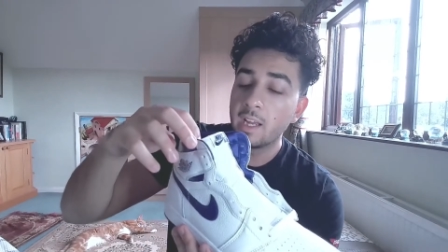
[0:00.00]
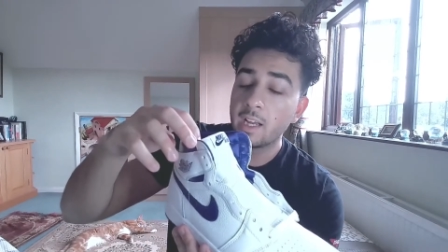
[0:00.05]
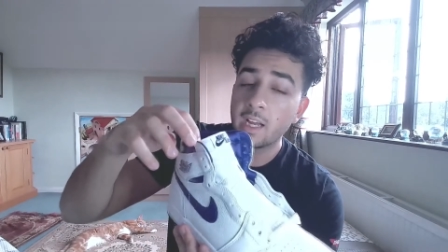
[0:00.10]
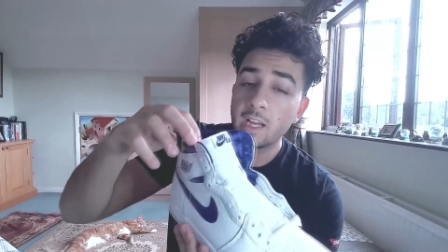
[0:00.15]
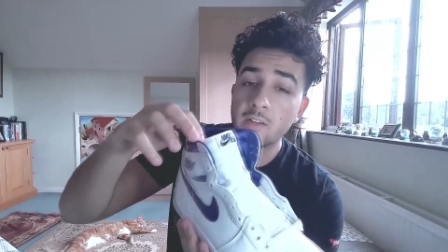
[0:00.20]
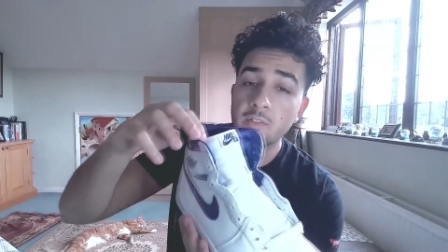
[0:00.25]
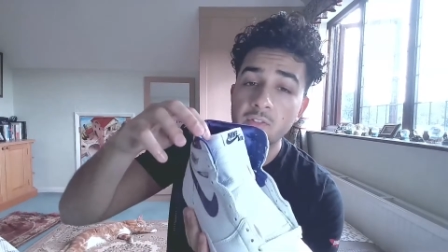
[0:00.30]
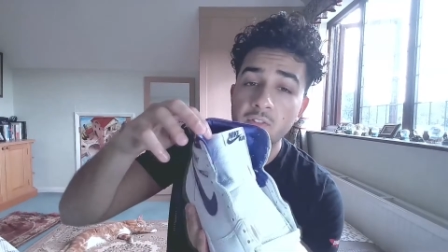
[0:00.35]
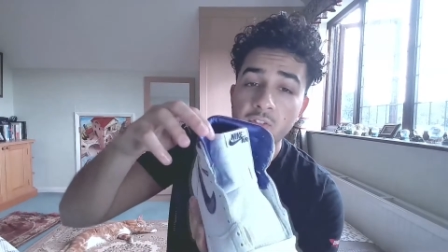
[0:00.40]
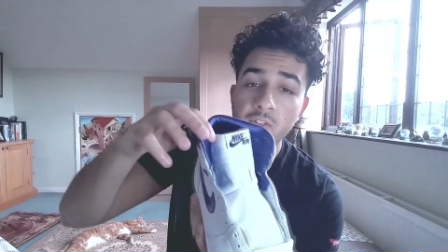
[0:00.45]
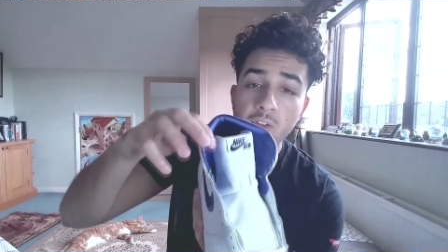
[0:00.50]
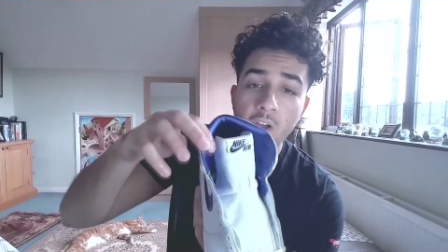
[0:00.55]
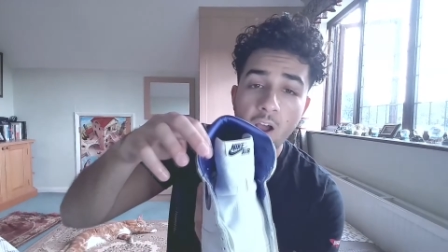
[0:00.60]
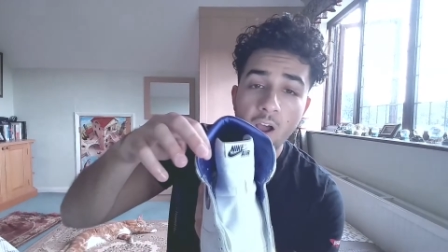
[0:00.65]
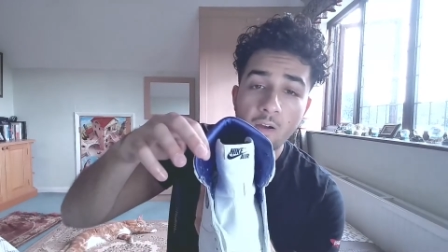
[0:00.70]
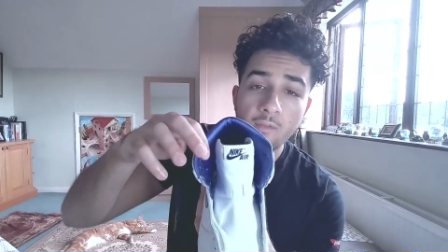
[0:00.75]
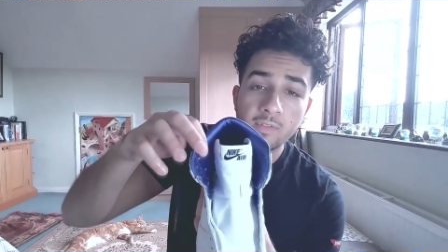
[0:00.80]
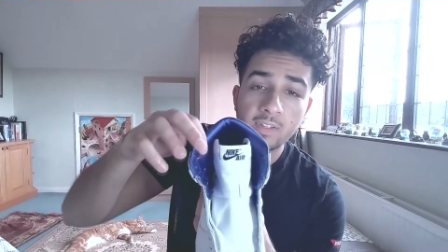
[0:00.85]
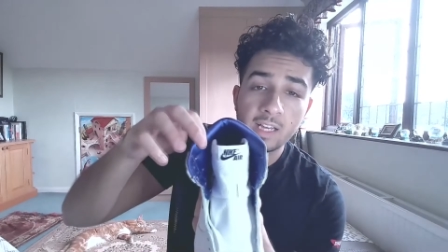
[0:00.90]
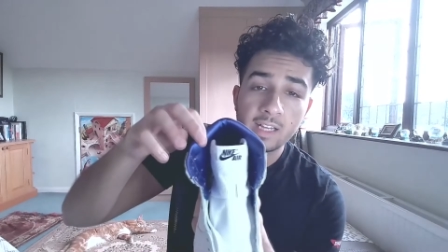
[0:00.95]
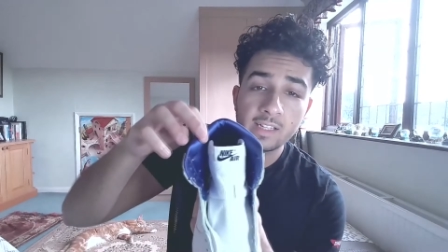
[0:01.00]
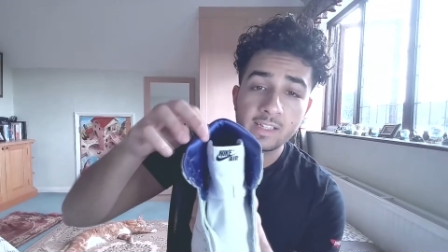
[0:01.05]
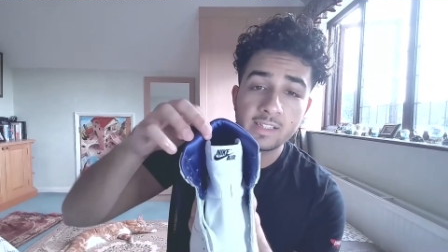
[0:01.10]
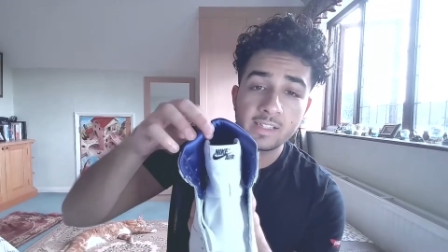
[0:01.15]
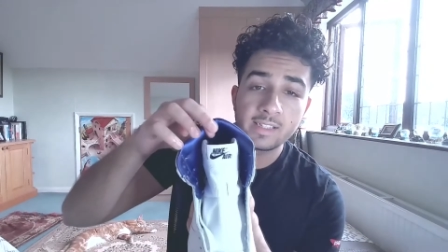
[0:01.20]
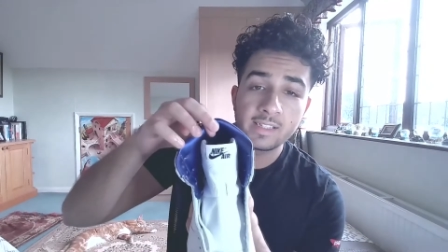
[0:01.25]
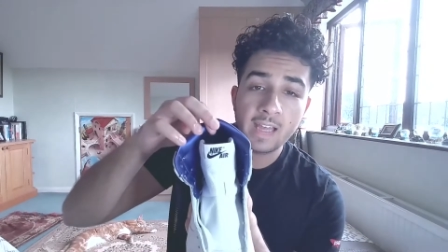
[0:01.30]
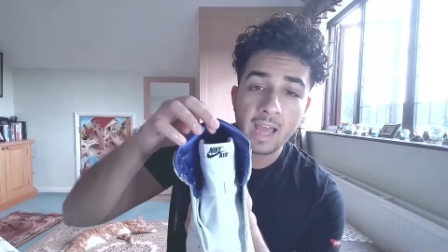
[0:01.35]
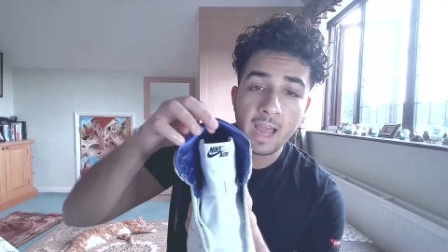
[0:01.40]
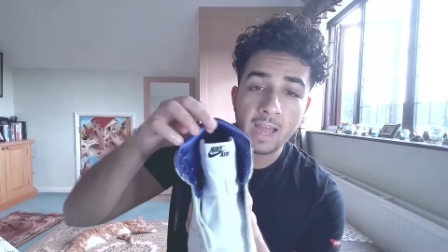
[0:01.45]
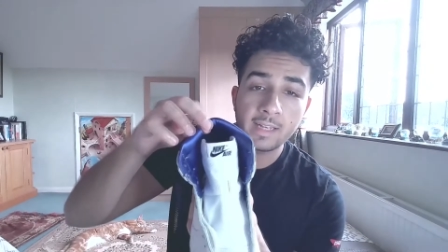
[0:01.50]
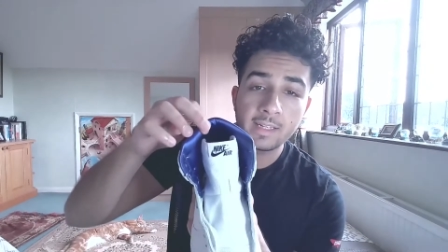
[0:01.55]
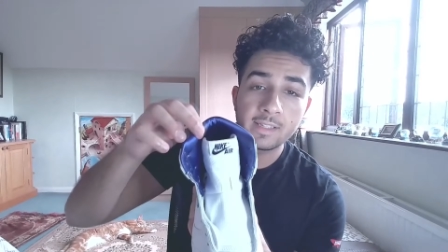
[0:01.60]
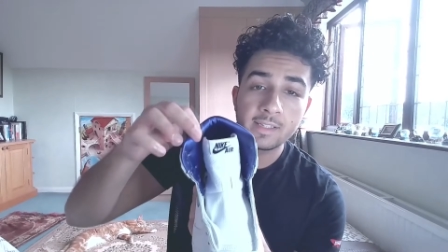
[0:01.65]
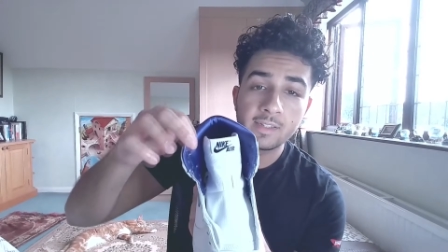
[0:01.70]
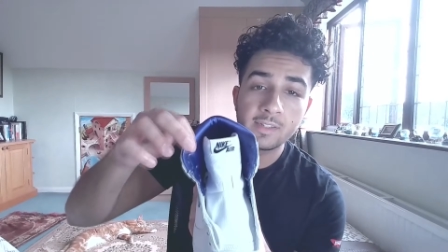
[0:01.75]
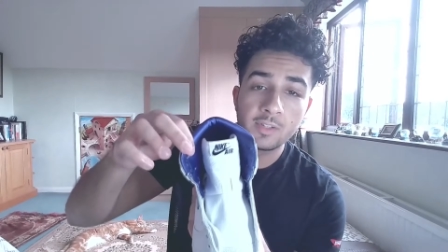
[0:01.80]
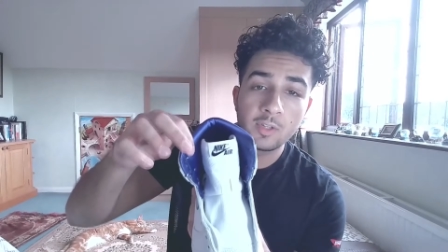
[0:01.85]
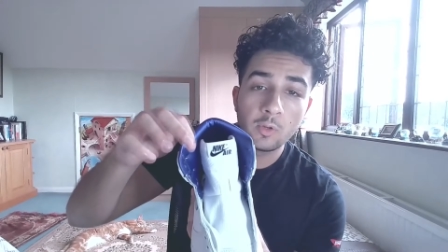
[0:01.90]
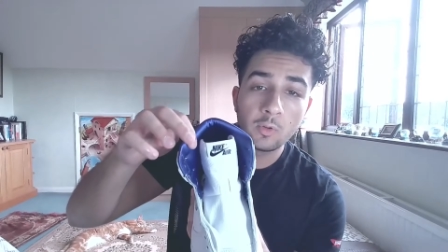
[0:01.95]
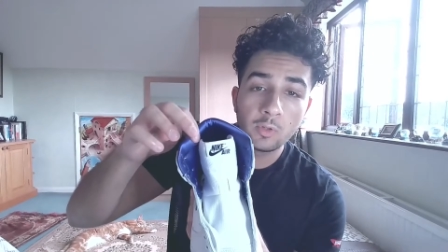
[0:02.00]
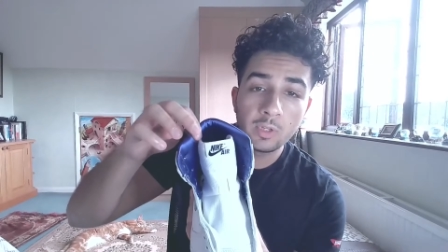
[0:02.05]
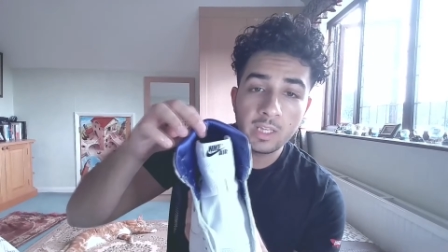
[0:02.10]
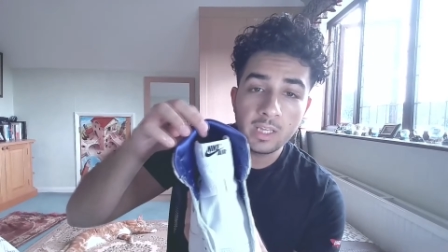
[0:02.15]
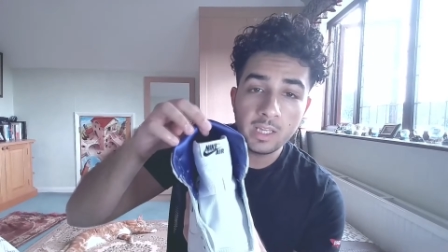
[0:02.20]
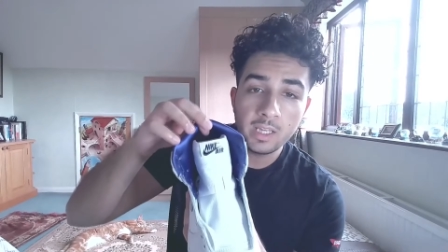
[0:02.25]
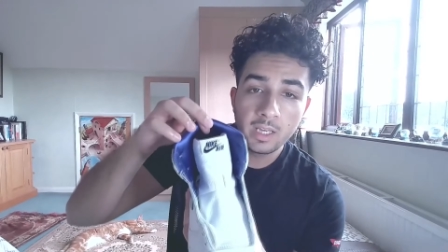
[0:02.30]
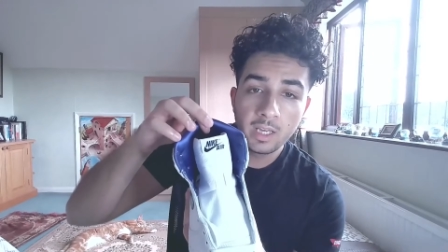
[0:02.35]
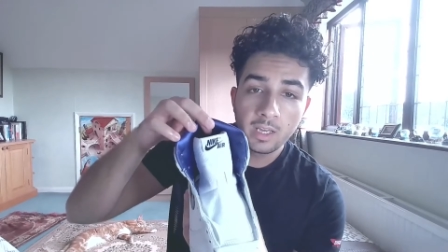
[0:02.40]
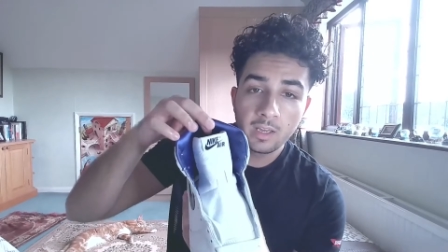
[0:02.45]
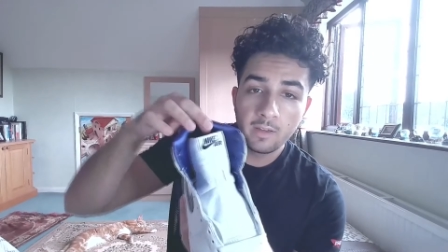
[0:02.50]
kind of soft, kind of satin, silky